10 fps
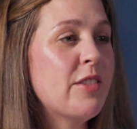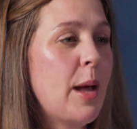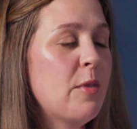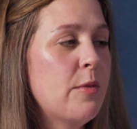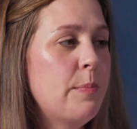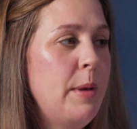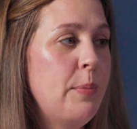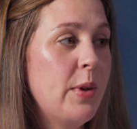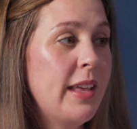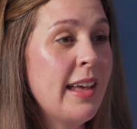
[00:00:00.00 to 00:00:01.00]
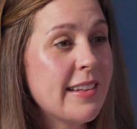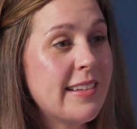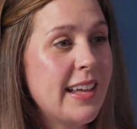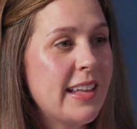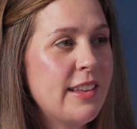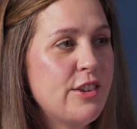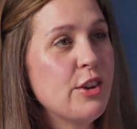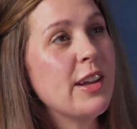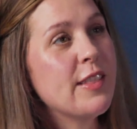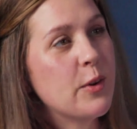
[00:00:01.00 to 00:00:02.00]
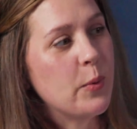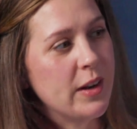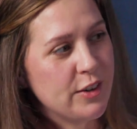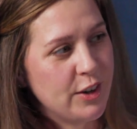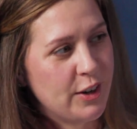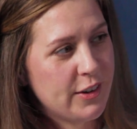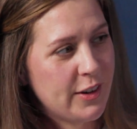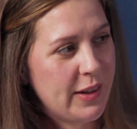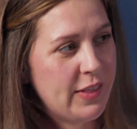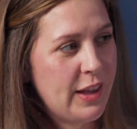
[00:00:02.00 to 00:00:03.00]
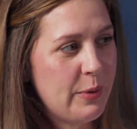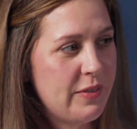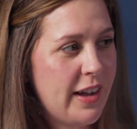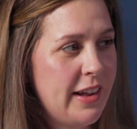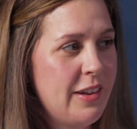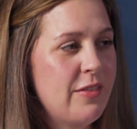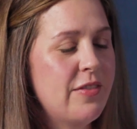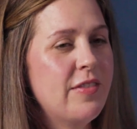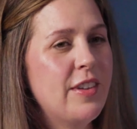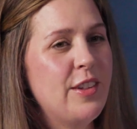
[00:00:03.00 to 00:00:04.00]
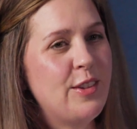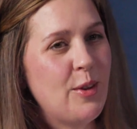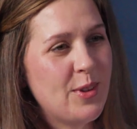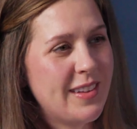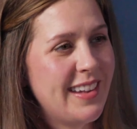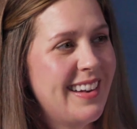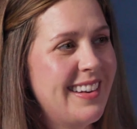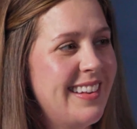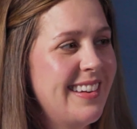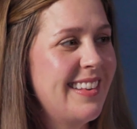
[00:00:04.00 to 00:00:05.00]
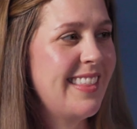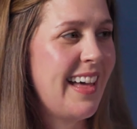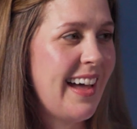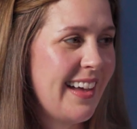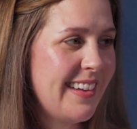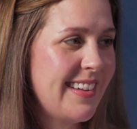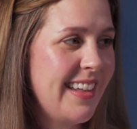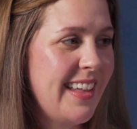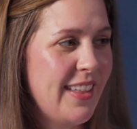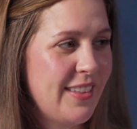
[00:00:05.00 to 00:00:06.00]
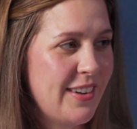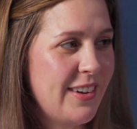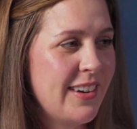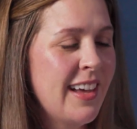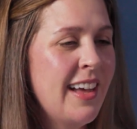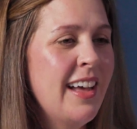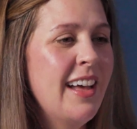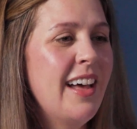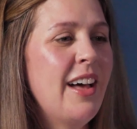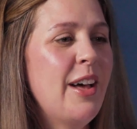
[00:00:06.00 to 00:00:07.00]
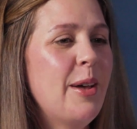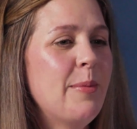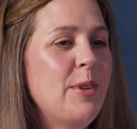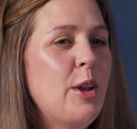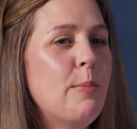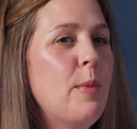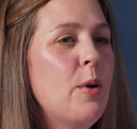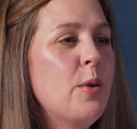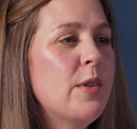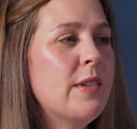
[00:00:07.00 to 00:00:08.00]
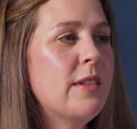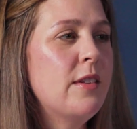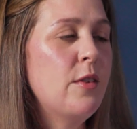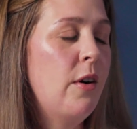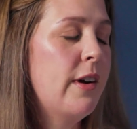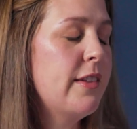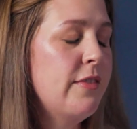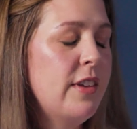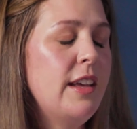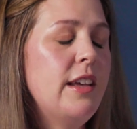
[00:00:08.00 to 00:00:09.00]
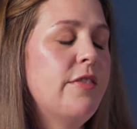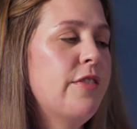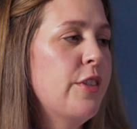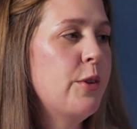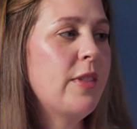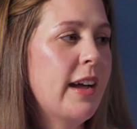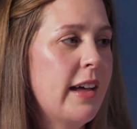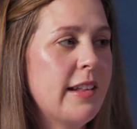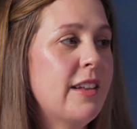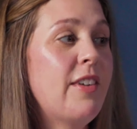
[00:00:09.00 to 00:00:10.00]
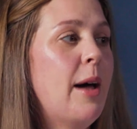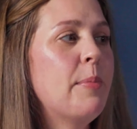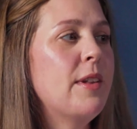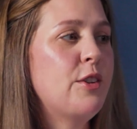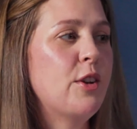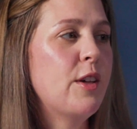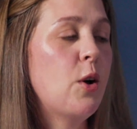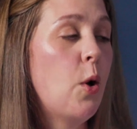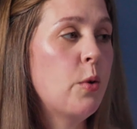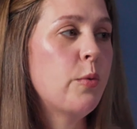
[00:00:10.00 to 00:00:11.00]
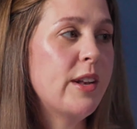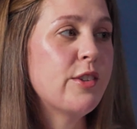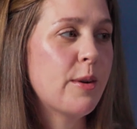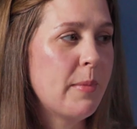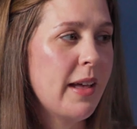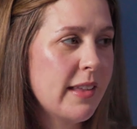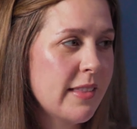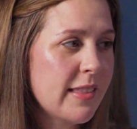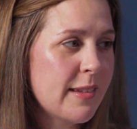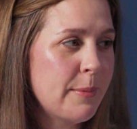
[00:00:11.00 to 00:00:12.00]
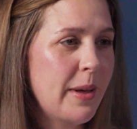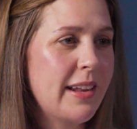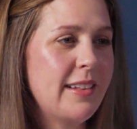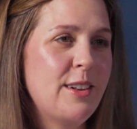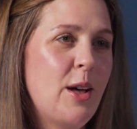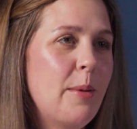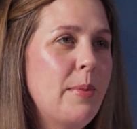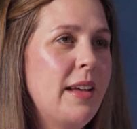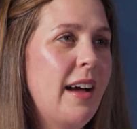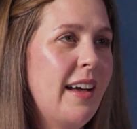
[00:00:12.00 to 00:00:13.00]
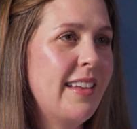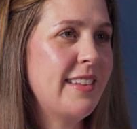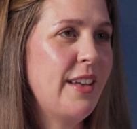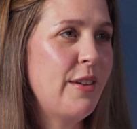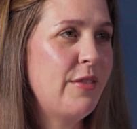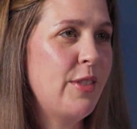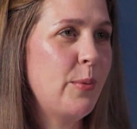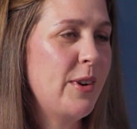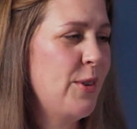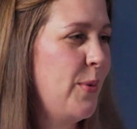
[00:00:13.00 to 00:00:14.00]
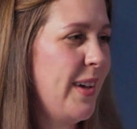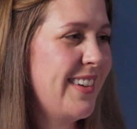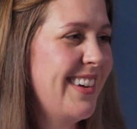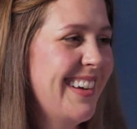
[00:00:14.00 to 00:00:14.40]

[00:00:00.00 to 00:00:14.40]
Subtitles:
of times people get sick during the winter, so I think we've kind of associated that together. Most RSV, flu, that kind of stuff happens during the cold winter months, but it's not because of the winter weather.